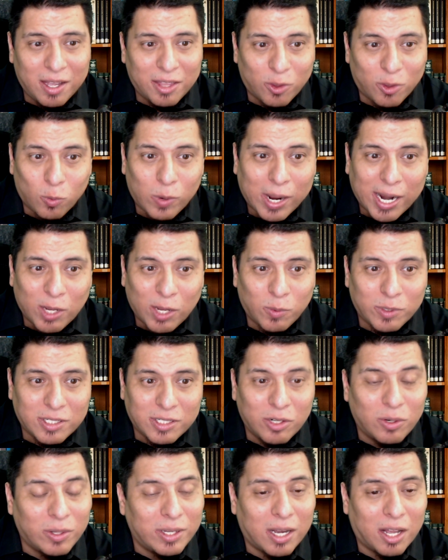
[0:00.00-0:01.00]
The writing was
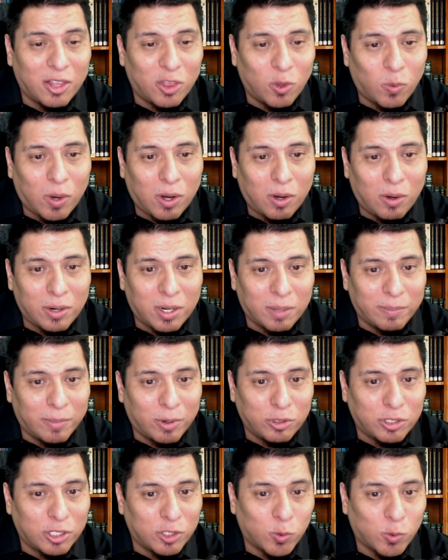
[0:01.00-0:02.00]
nearly on the wall and
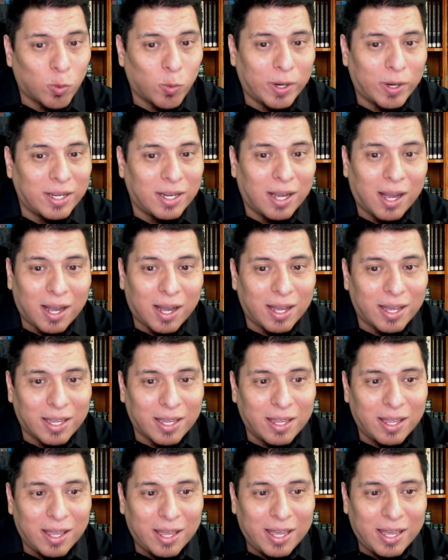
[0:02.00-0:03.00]
emotions were running
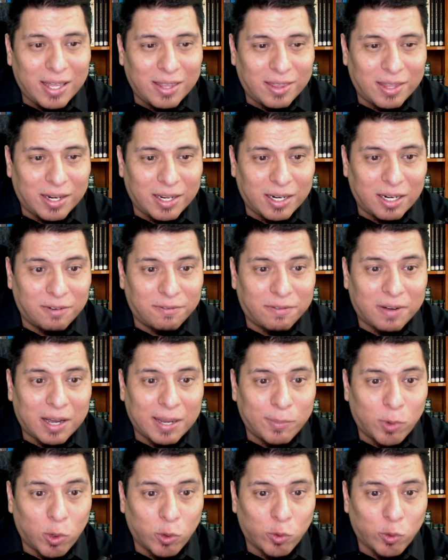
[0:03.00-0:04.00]
high. They needed to
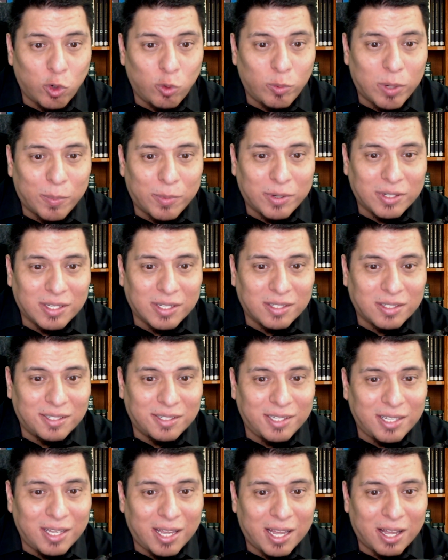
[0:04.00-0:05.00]
find more crew members and
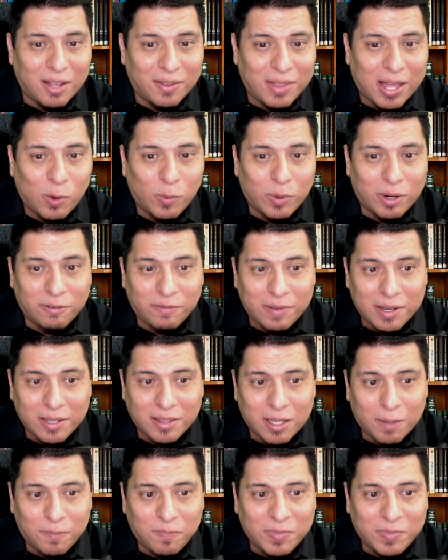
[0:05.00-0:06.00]
see how that would affect
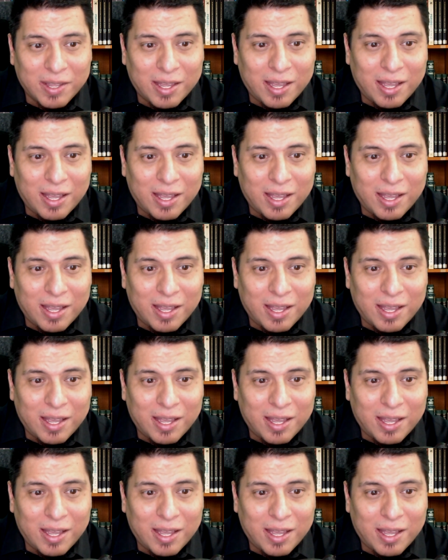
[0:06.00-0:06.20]
them.